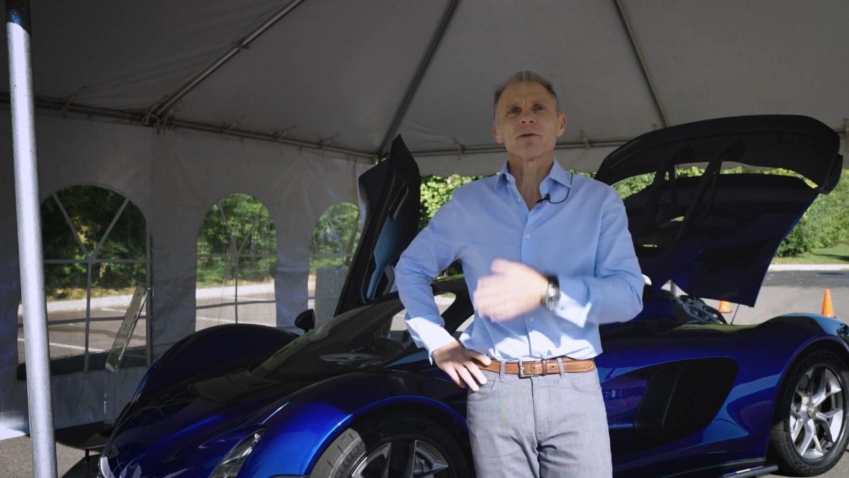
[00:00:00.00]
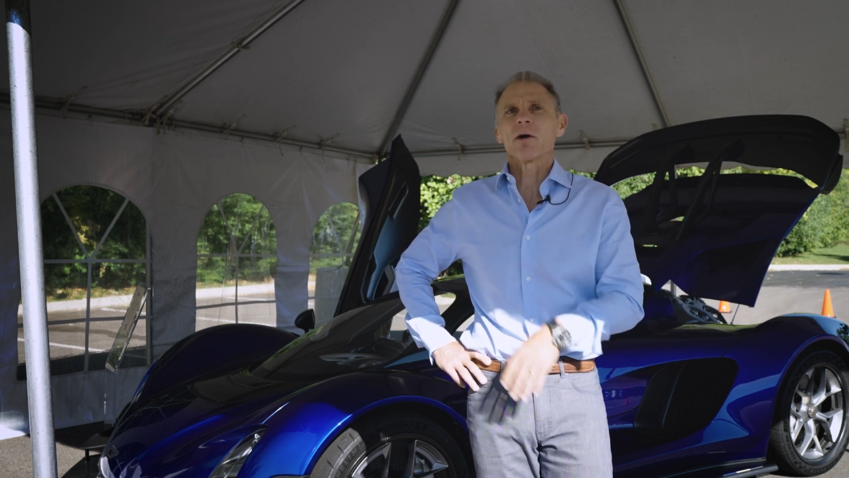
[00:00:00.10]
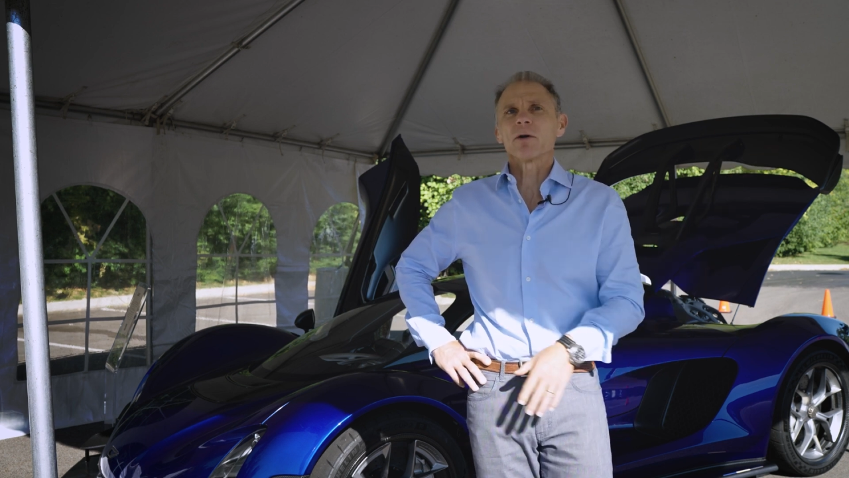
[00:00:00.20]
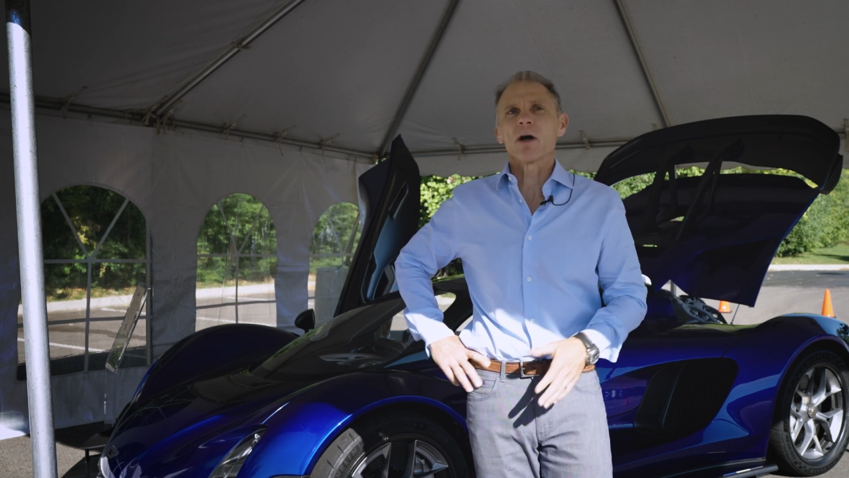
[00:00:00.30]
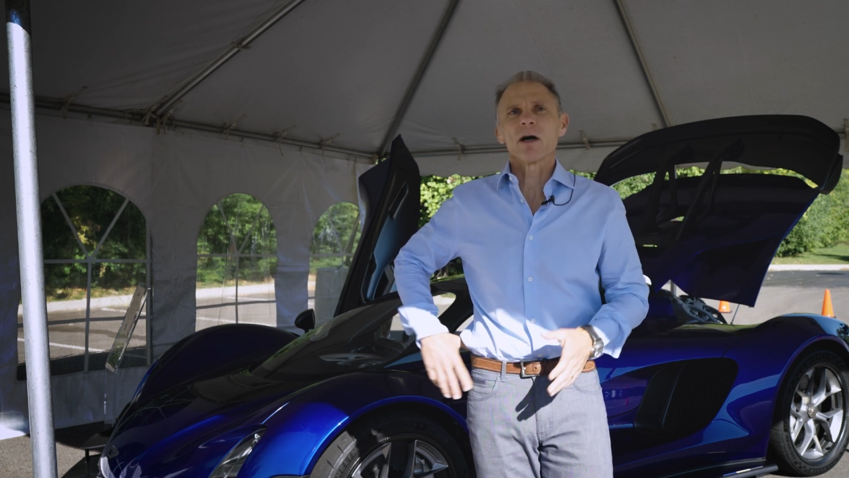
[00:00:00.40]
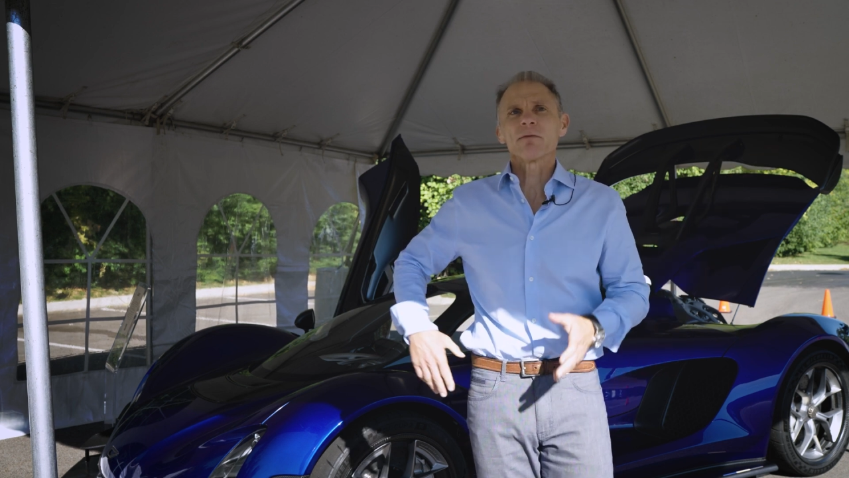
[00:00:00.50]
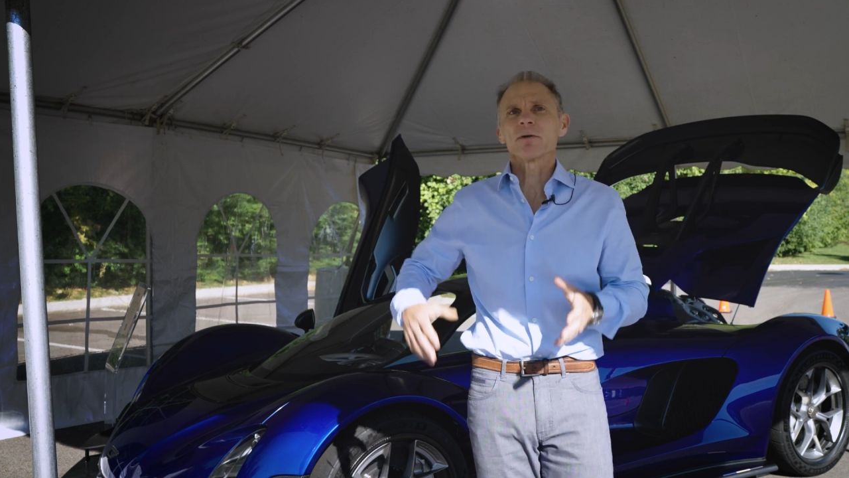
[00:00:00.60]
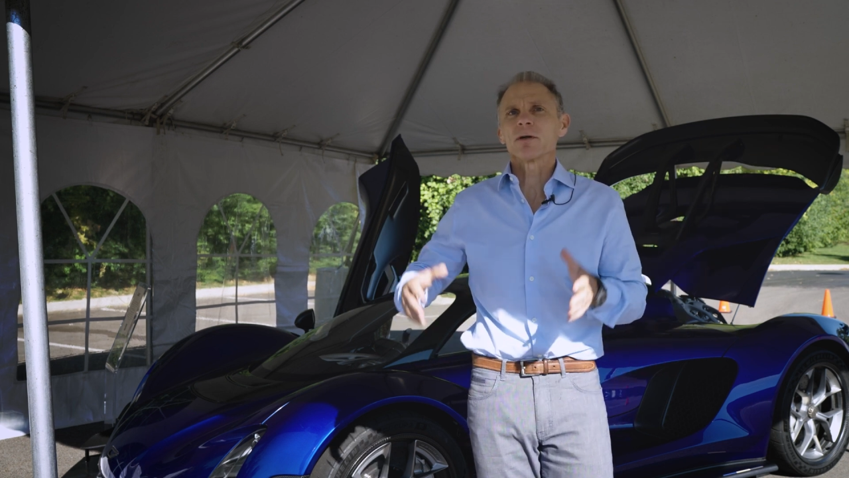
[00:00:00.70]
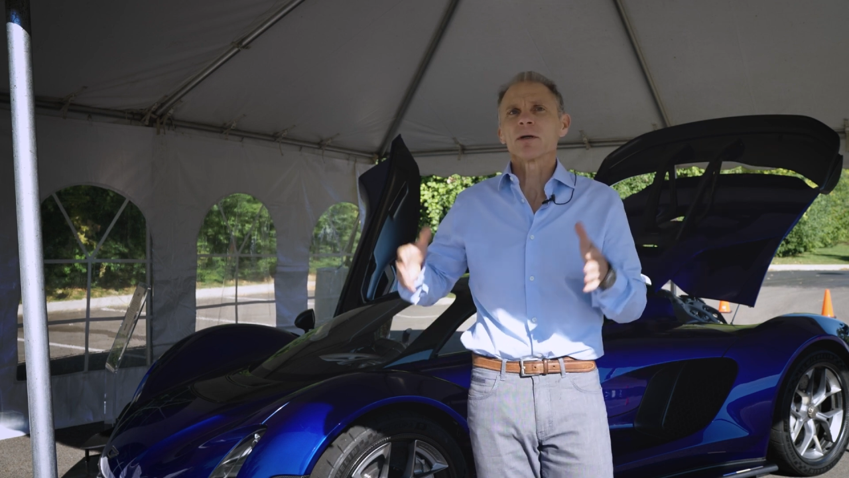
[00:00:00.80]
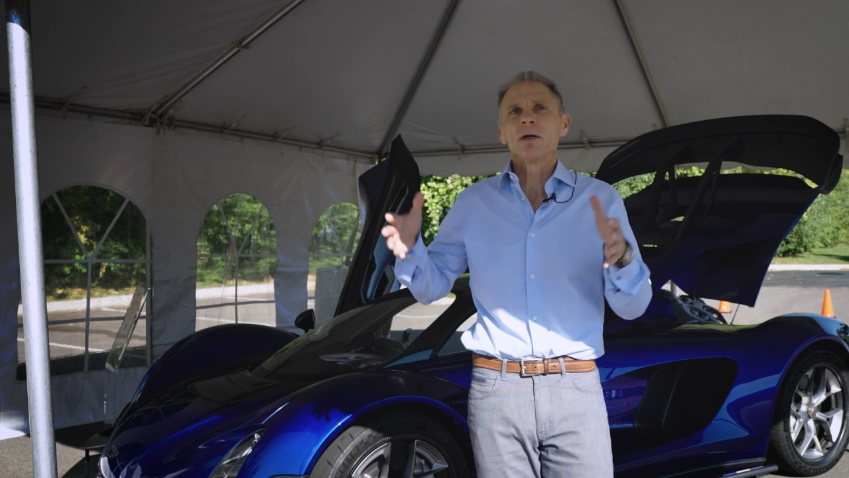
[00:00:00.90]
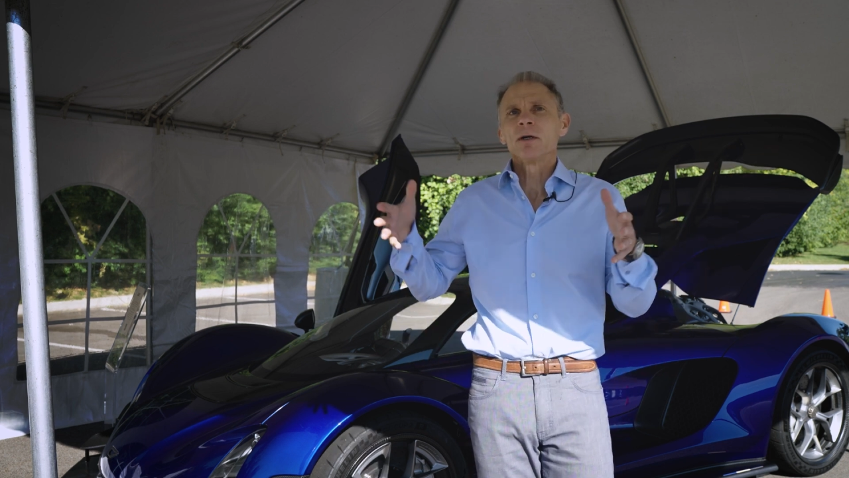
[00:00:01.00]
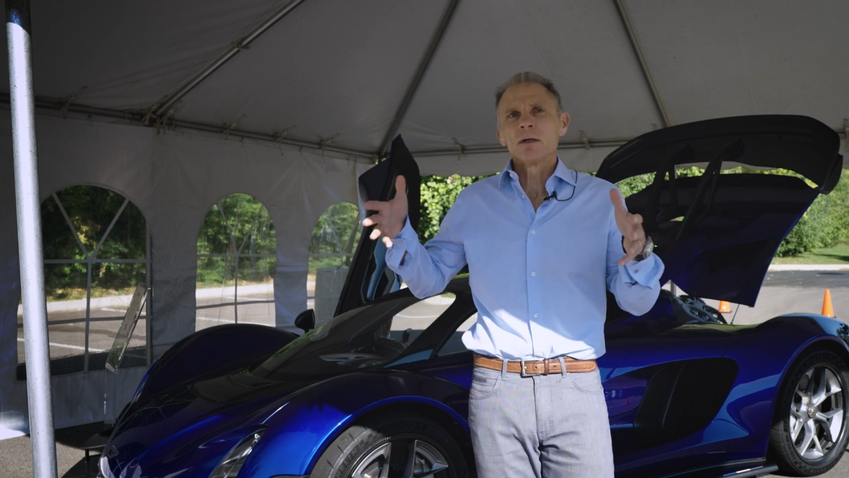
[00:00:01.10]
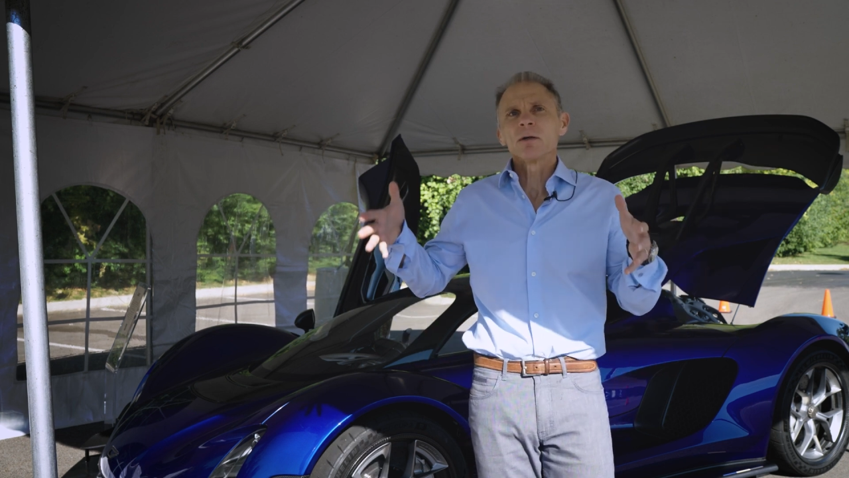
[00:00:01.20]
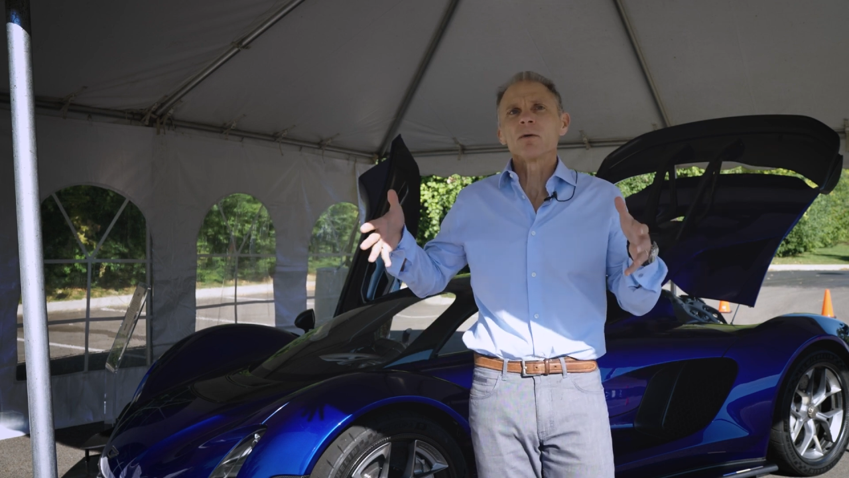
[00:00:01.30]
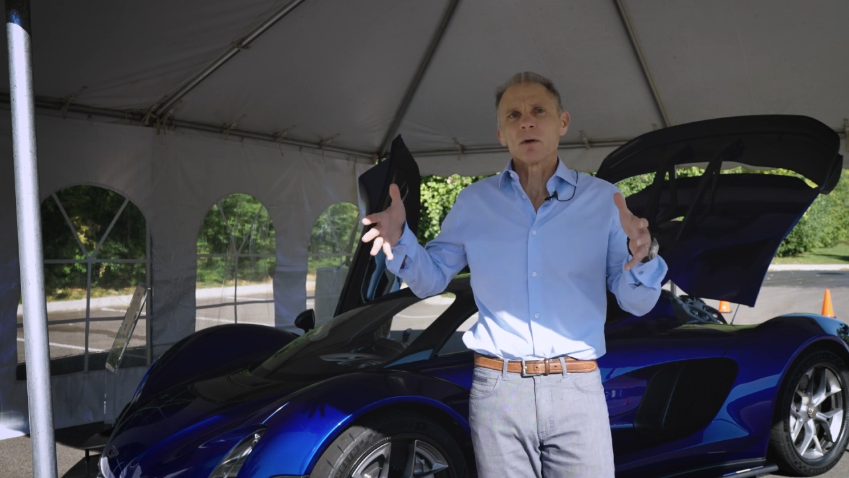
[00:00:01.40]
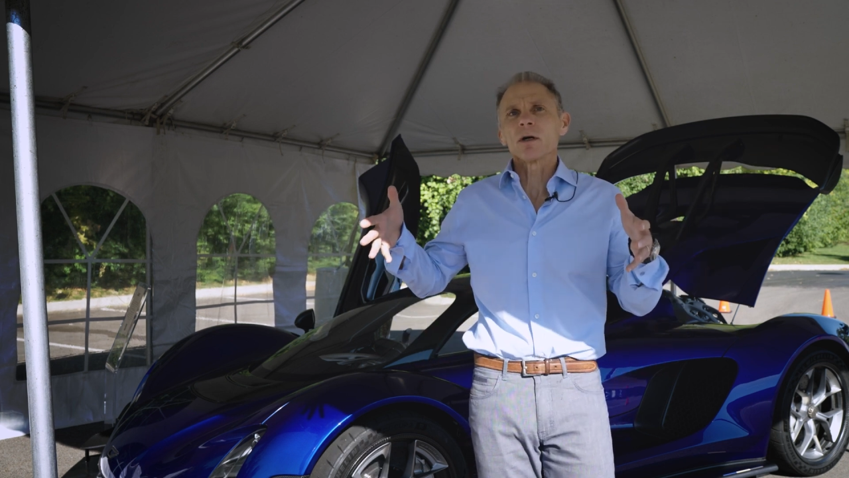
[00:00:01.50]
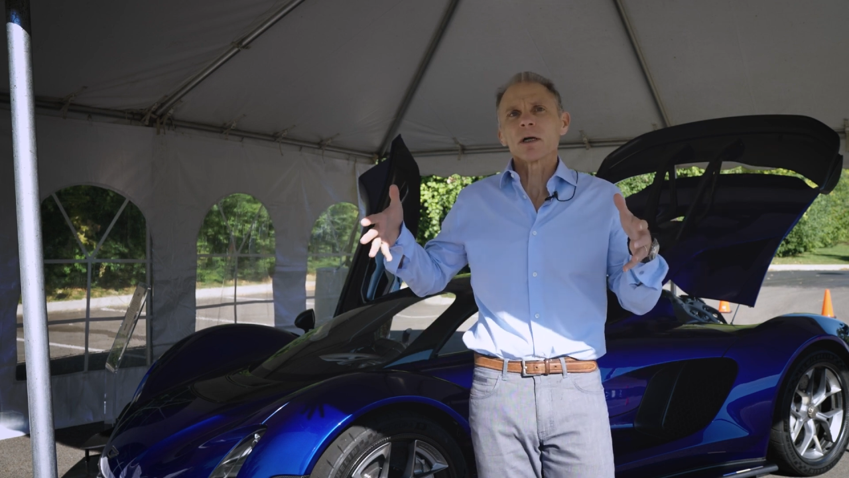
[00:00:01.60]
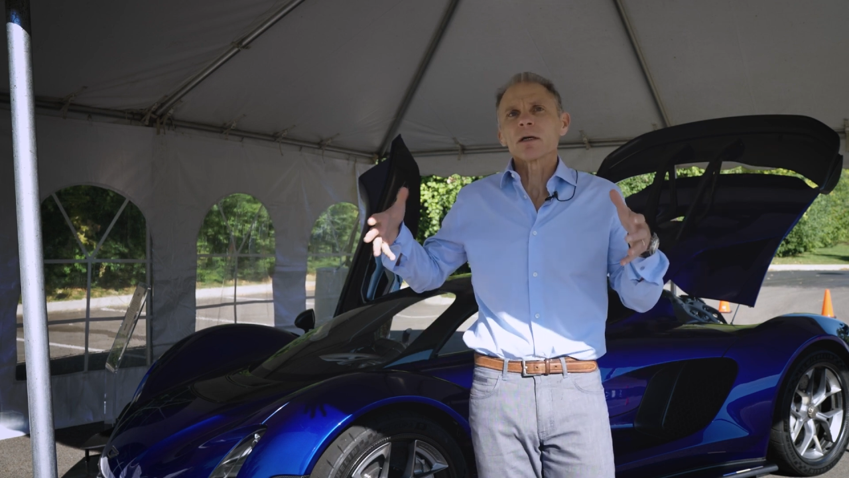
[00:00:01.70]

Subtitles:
Fraunhofer or